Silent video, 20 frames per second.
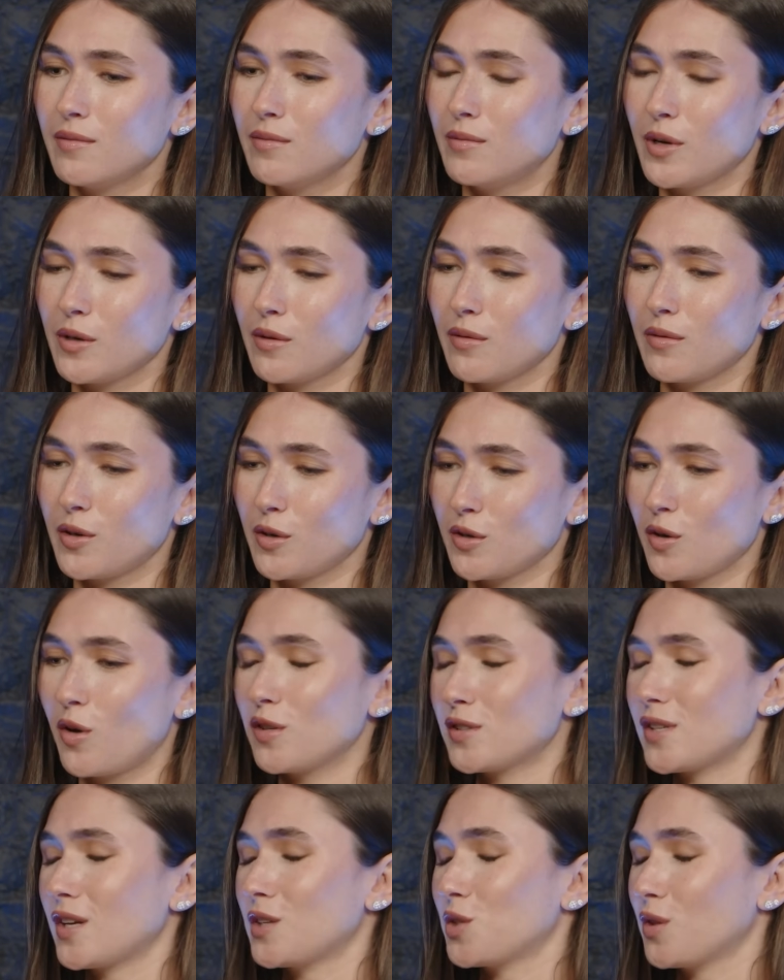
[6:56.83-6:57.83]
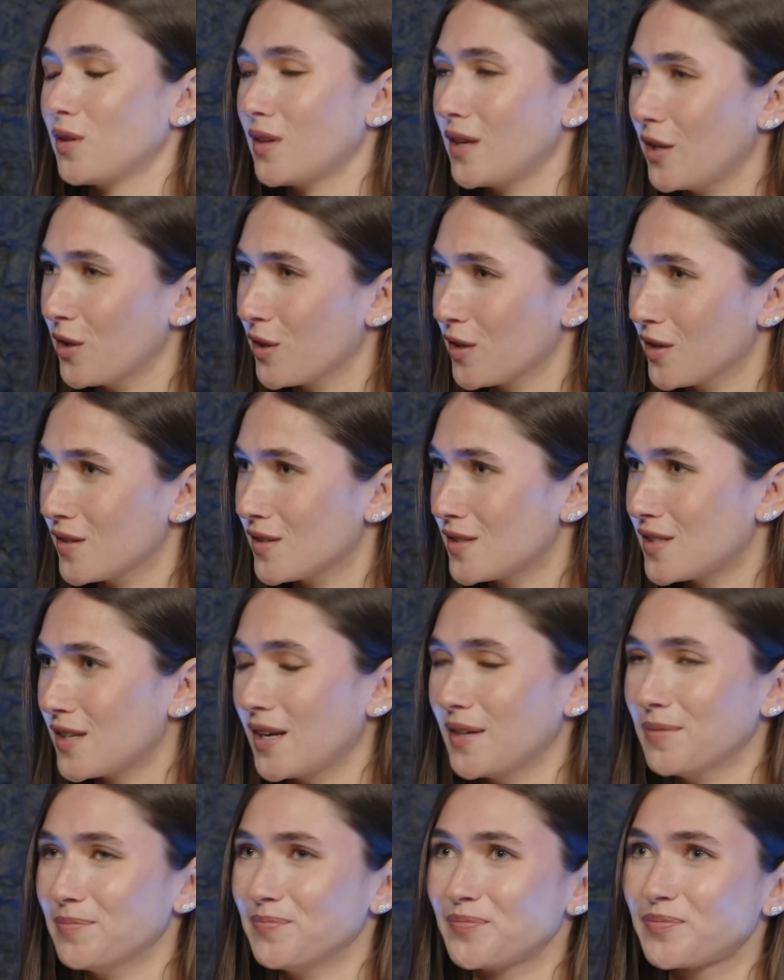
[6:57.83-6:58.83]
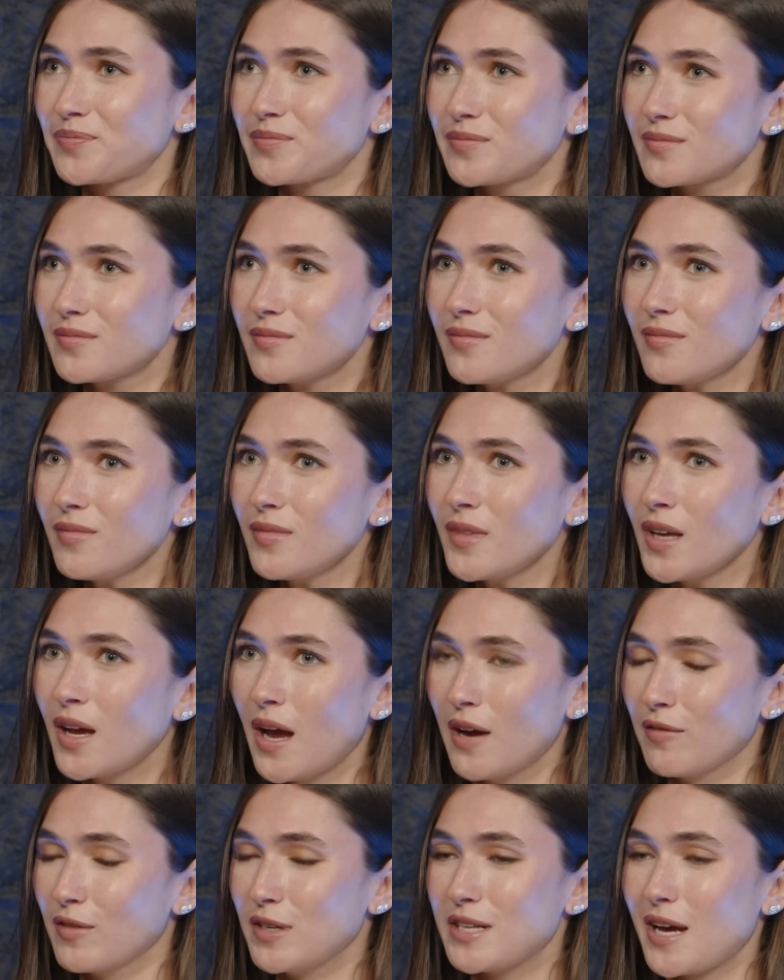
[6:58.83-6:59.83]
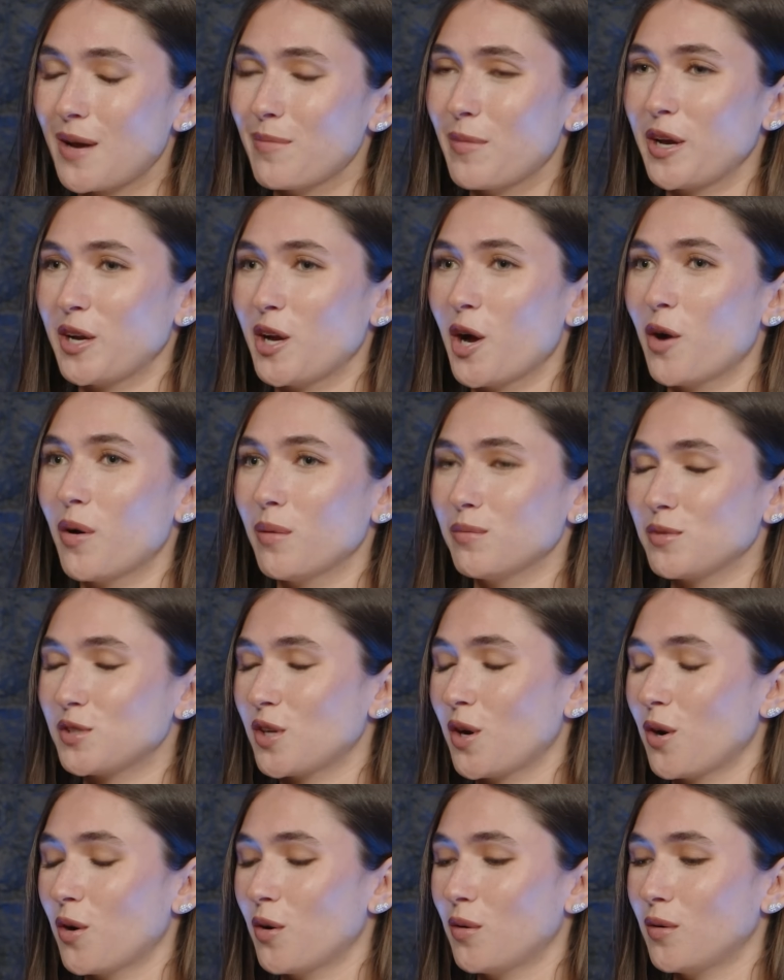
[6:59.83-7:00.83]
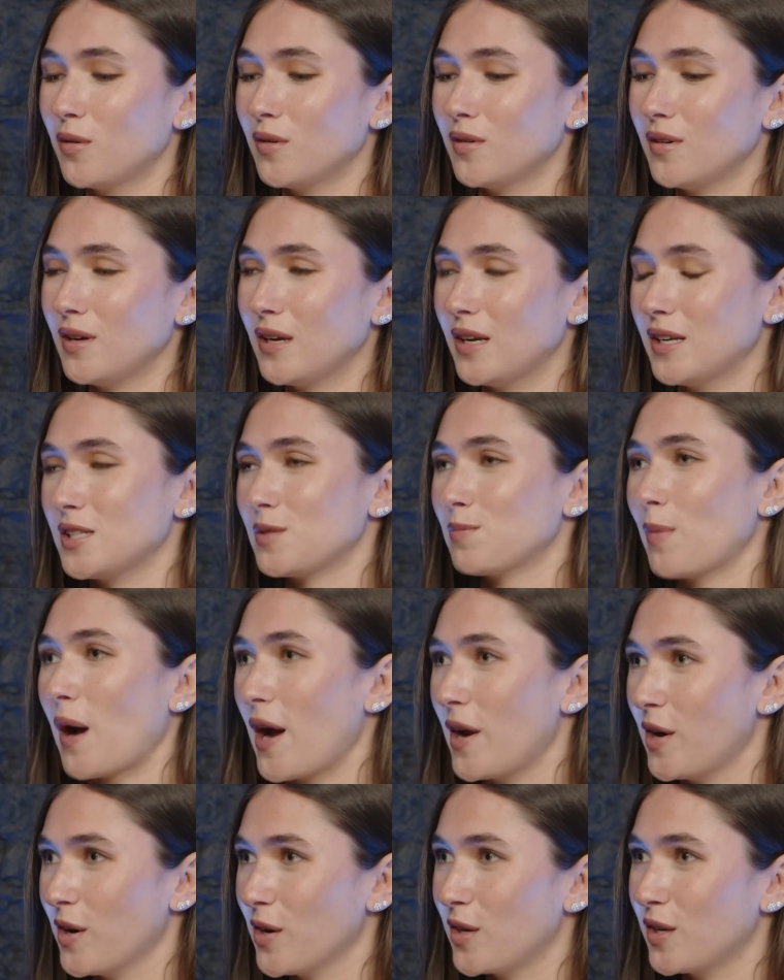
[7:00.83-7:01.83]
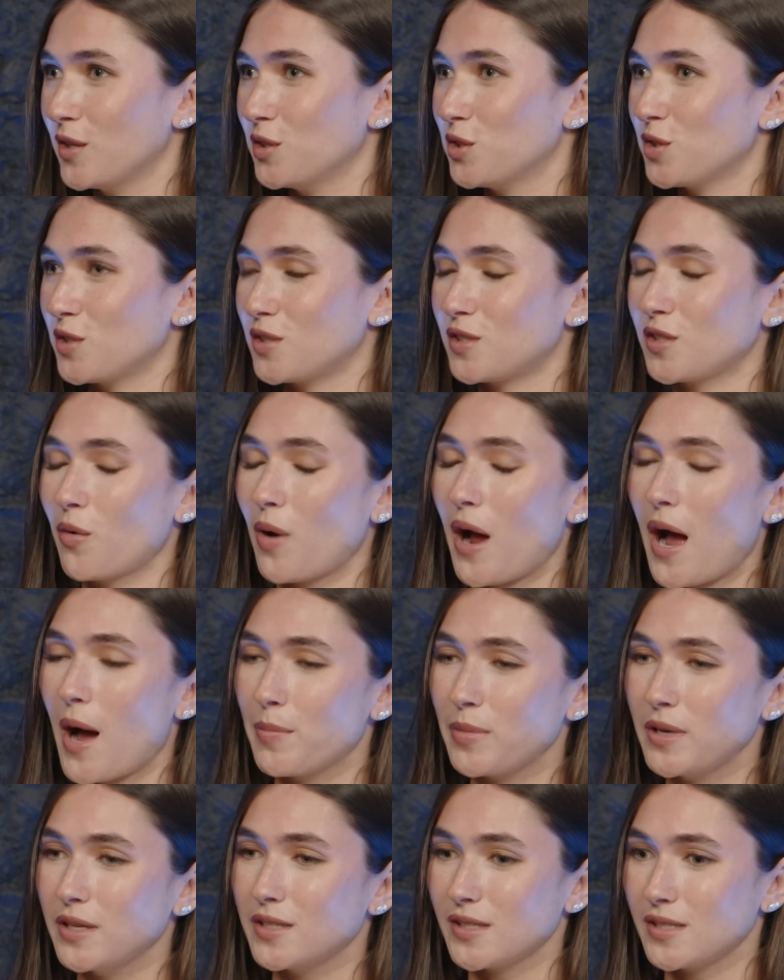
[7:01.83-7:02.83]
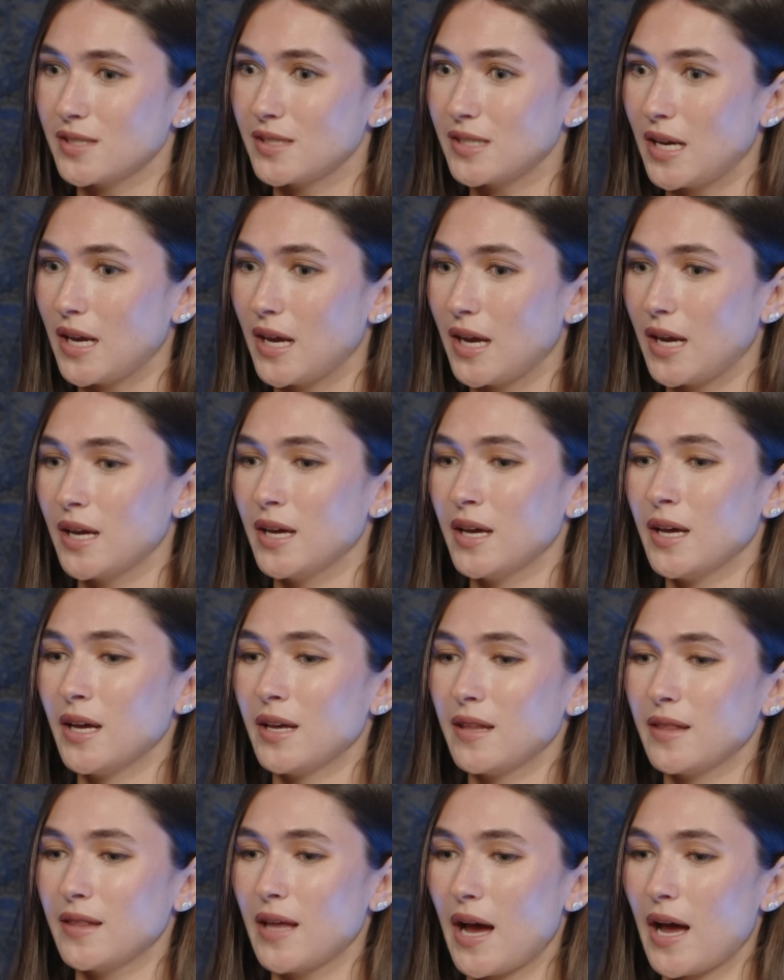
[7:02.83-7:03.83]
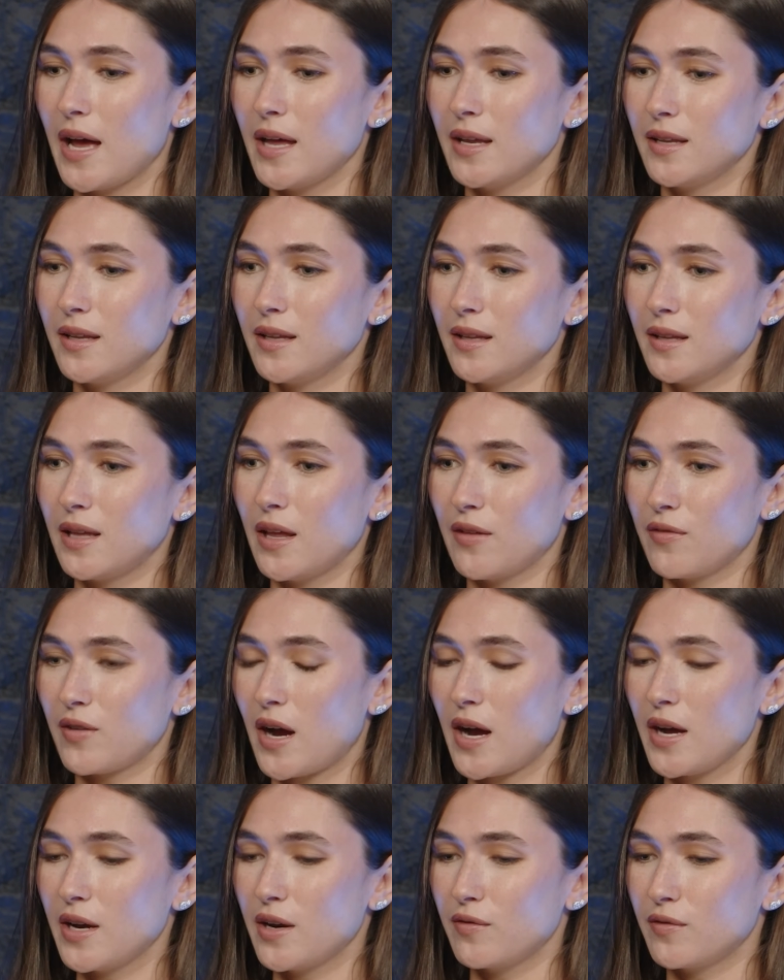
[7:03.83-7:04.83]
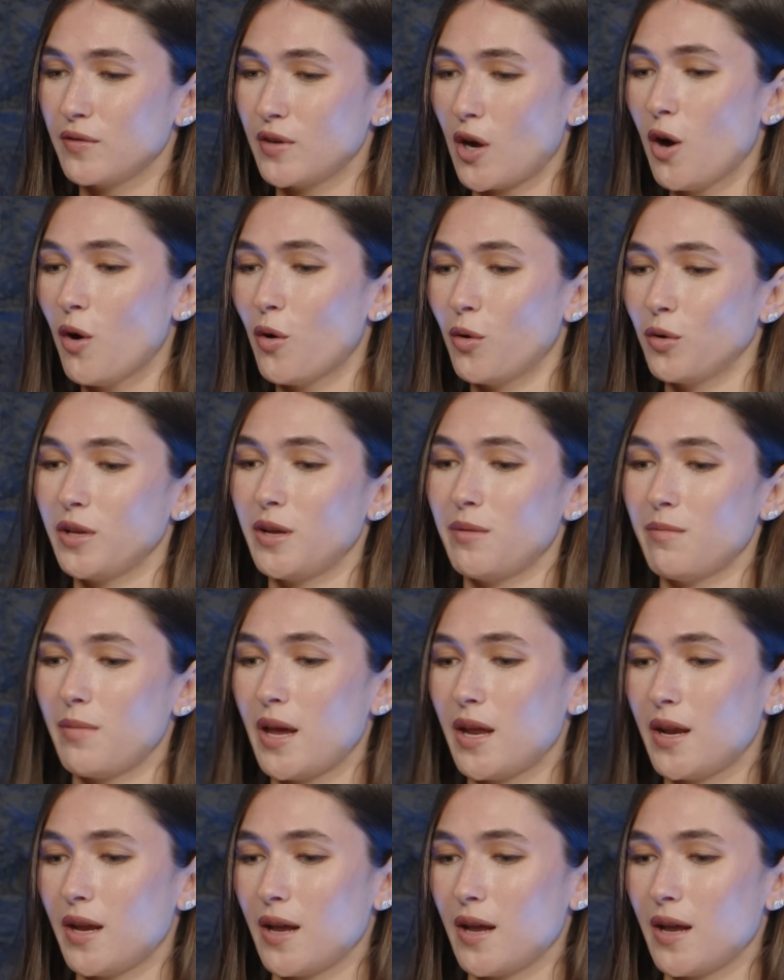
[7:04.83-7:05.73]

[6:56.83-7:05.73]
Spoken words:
they're all such leaders. And every time I go, I'm so inspired and just so happy to see that they've kind of not only made